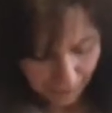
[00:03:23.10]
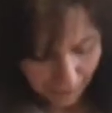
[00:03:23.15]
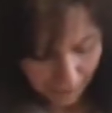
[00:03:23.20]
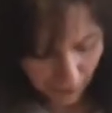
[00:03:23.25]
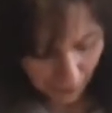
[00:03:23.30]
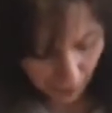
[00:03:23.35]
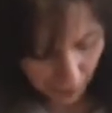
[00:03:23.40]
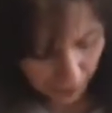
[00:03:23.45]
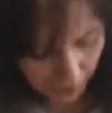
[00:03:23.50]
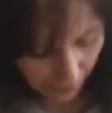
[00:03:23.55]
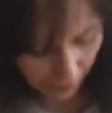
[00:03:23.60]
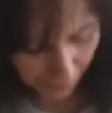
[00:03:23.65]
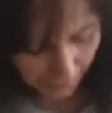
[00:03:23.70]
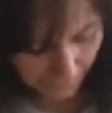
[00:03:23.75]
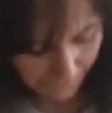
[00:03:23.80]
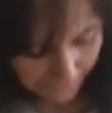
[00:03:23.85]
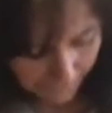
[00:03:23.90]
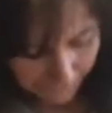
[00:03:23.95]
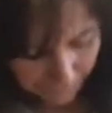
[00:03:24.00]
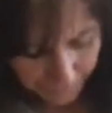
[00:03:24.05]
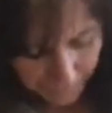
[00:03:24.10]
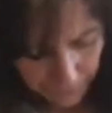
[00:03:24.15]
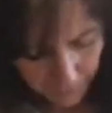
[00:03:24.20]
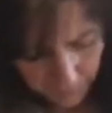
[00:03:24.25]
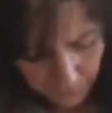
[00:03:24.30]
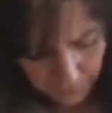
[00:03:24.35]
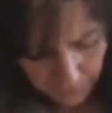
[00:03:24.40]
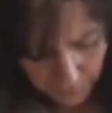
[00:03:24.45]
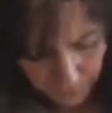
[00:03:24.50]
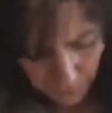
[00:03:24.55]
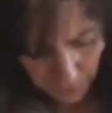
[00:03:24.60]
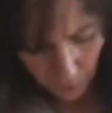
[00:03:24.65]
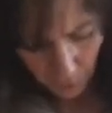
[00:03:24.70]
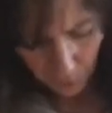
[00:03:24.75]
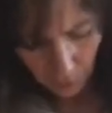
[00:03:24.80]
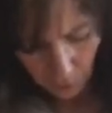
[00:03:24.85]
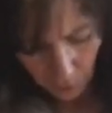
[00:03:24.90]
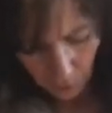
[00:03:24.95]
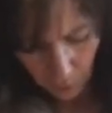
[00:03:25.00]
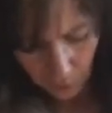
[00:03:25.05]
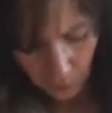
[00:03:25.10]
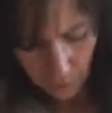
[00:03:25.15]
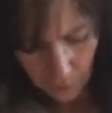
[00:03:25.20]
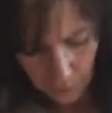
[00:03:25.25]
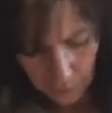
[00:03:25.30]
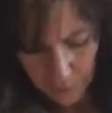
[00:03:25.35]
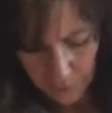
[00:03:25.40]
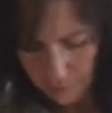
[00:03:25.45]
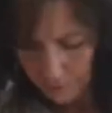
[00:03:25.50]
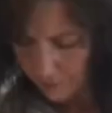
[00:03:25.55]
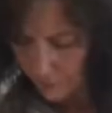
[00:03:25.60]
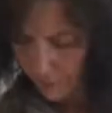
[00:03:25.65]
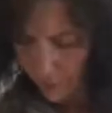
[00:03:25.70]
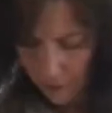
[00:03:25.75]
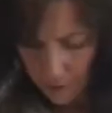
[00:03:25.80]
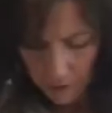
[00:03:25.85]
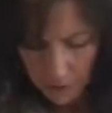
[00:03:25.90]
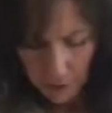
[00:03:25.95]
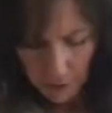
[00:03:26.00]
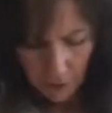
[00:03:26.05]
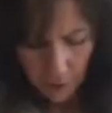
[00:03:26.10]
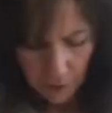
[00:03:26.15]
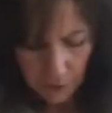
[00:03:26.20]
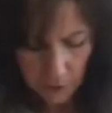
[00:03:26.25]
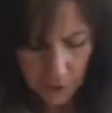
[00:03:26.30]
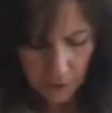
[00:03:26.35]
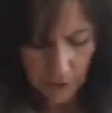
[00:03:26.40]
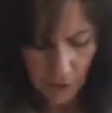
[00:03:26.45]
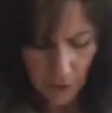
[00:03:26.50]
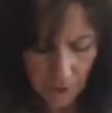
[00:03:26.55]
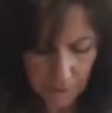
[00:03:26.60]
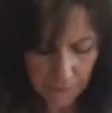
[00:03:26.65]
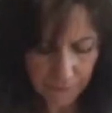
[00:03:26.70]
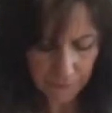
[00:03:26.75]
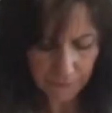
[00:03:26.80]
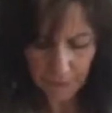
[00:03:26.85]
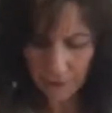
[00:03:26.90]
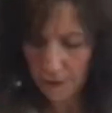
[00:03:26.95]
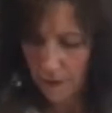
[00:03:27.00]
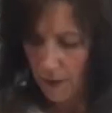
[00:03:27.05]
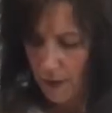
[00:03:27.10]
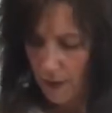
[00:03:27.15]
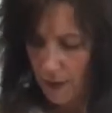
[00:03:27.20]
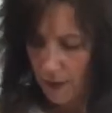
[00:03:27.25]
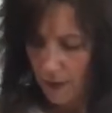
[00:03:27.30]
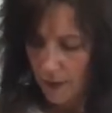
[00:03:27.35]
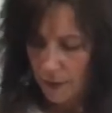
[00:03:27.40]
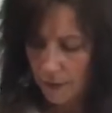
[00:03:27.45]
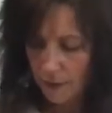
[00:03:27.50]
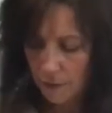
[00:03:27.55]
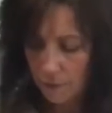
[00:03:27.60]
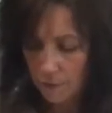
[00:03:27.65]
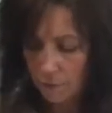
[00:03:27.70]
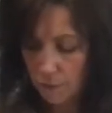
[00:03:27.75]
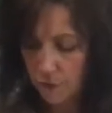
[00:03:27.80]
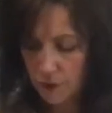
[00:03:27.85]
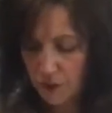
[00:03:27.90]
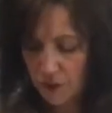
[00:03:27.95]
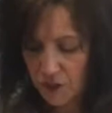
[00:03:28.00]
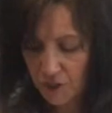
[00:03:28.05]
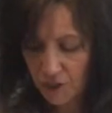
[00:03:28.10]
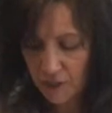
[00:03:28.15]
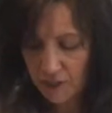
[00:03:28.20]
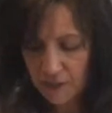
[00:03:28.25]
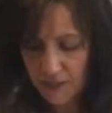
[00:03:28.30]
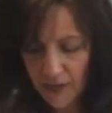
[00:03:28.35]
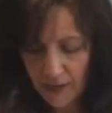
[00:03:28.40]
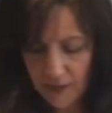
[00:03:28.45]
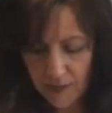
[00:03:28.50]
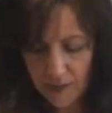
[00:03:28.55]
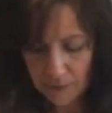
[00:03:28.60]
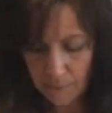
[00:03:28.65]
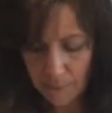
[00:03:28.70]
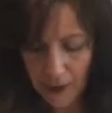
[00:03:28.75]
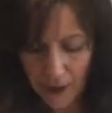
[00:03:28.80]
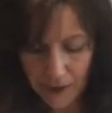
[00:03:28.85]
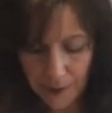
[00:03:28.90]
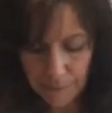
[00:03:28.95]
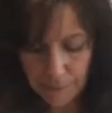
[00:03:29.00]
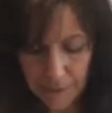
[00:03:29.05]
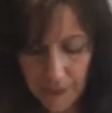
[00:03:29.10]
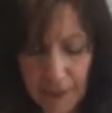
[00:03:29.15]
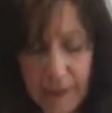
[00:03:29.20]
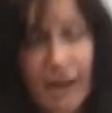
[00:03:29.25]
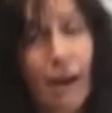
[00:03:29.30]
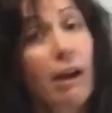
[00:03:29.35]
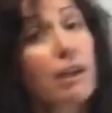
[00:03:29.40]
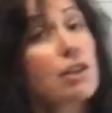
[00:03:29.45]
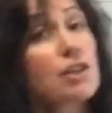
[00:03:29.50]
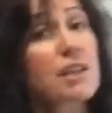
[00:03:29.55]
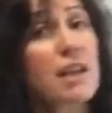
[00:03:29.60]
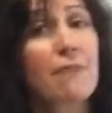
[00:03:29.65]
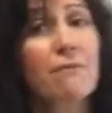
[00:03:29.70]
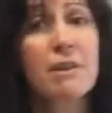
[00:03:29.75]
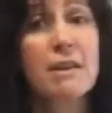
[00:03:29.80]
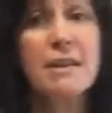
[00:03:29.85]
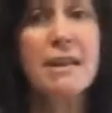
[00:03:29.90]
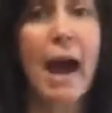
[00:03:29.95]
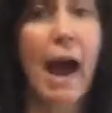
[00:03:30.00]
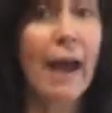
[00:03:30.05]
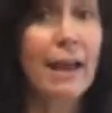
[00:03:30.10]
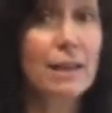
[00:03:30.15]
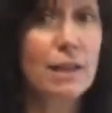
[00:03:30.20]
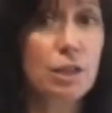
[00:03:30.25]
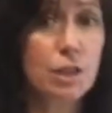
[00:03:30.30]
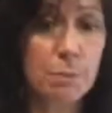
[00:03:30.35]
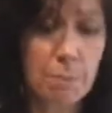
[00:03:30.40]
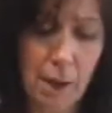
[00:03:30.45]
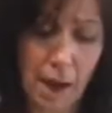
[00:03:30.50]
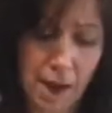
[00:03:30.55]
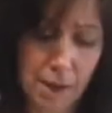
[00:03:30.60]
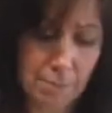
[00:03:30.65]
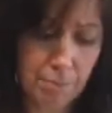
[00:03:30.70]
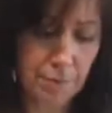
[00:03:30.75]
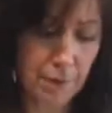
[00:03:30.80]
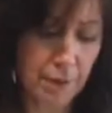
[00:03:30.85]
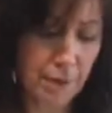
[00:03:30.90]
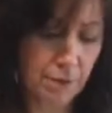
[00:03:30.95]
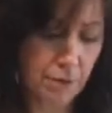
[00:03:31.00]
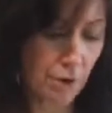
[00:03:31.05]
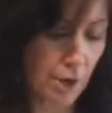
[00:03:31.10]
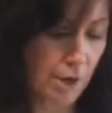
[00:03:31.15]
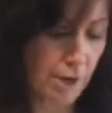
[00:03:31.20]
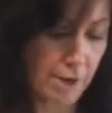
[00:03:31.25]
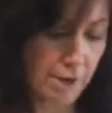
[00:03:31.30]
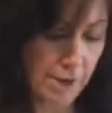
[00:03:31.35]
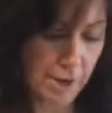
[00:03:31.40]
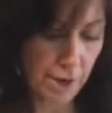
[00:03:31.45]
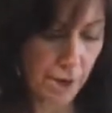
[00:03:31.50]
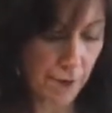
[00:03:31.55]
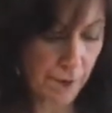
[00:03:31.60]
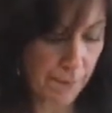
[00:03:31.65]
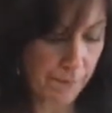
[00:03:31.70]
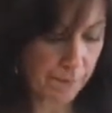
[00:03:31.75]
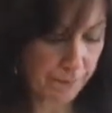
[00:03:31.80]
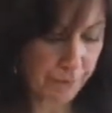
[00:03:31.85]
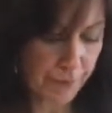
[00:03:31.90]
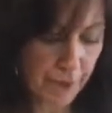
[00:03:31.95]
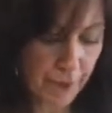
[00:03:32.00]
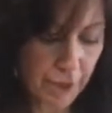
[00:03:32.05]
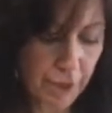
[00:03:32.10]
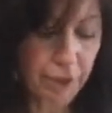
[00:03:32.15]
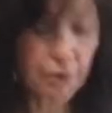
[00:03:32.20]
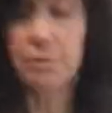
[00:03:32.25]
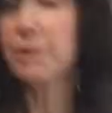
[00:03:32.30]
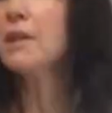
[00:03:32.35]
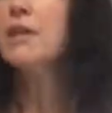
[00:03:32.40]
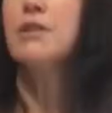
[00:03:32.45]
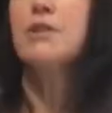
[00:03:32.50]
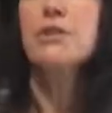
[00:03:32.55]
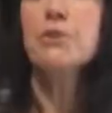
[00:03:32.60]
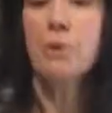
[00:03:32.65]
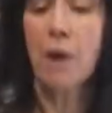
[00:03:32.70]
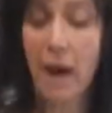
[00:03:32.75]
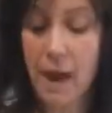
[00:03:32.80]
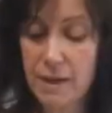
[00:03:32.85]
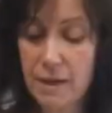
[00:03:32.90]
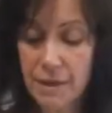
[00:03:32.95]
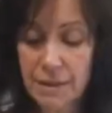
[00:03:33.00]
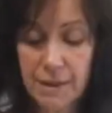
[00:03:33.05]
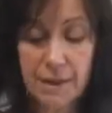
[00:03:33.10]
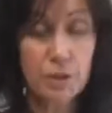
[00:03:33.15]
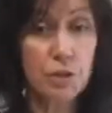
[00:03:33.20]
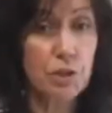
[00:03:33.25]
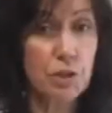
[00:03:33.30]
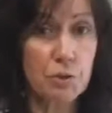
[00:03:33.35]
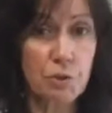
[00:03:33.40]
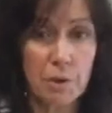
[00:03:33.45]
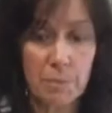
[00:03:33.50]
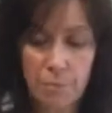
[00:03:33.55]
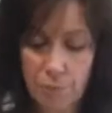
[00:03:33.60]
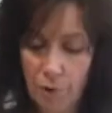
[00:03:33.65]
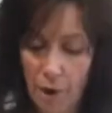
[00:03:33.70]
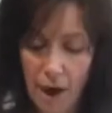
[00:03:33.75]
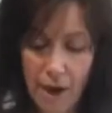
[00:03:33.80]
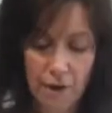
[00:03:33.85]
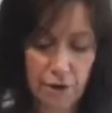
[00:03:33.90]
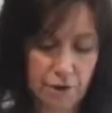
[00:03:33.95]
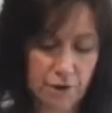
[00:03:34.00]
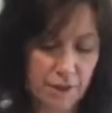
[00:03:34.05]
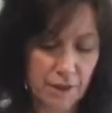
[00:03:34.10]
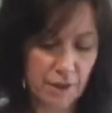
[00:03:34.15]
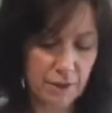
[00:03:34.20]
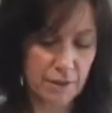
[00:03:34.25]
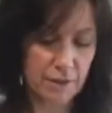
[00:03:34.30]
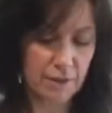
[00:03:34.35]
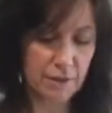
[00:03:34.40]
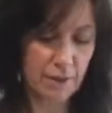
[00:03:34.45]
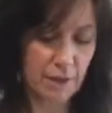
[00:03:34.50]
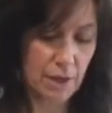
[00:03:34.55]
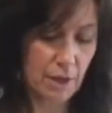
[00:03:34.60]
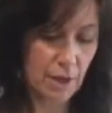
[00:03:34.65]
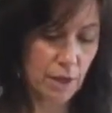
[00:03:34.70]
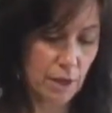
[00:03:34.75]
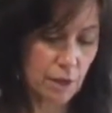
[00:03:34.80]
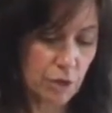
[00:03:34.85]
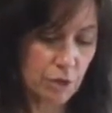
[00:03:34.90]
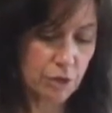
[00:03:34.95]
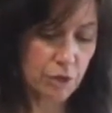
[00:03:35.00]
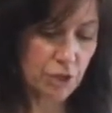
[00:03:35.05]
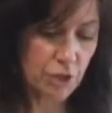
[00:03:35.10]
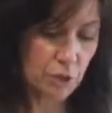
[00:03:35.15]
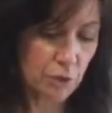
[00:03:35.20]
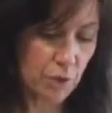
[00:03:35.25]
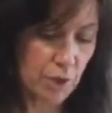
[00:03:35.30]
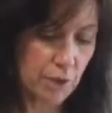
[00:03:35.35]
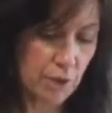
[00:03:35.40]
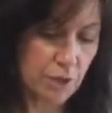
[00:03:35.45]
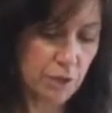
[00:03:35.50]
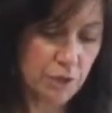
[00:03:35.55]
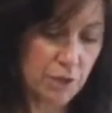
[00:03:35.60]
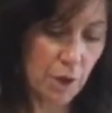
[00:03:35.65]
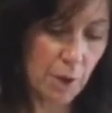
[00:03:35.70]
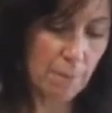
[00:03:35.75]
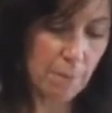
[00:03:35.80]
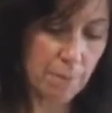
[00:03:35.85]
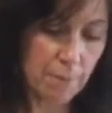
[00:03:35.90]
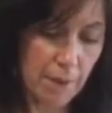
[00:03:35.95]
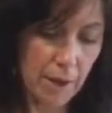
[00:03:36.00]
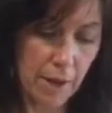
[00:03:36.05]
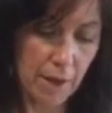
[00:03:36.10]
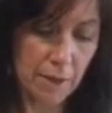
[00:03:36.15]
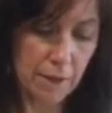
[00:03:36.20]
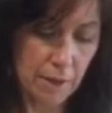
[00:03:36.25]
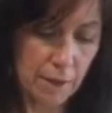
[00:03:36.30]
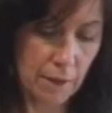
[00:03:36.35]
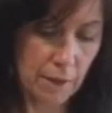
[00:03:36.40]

Okay, so good enough. We're just gonna take the pie plate. Now I just have a 9-inch pie plate right here. You don't need to do anything to it prior to this. You're just going to dump in